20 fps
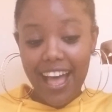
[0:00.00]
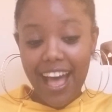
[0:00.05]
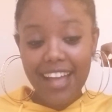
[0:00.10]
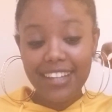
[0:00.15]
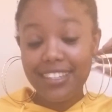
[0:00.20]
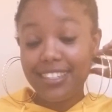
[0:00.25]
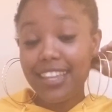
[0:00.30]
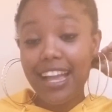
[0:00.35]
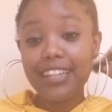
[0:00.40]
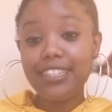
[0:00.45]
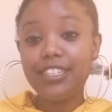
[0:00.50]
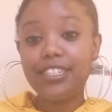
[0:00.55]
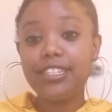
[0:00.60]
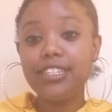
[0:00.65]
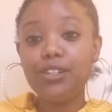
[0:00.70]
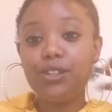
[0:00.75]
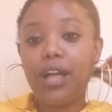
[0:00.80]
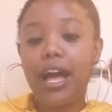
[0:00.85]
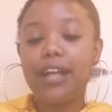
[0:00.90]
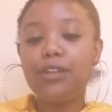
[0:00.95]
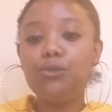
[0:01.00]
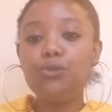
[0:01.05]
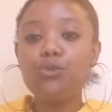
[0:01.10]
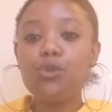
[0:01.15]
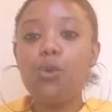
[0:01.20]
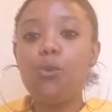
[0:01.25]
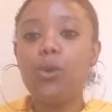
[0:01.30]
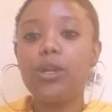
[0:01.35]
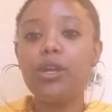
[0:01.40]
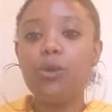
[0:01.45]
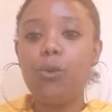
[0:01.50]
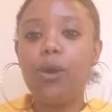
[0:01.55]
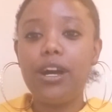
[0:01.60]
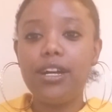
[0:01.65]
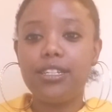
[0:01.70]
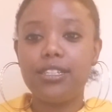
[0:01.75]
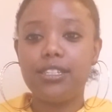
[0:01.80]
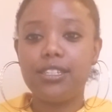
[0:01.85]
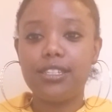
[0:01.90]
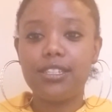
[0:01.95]
I don't know what it
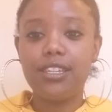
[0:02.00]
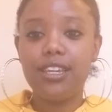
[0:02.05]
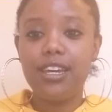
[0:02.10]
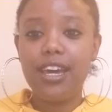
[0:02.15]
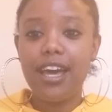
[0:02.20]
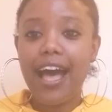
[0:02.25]
was.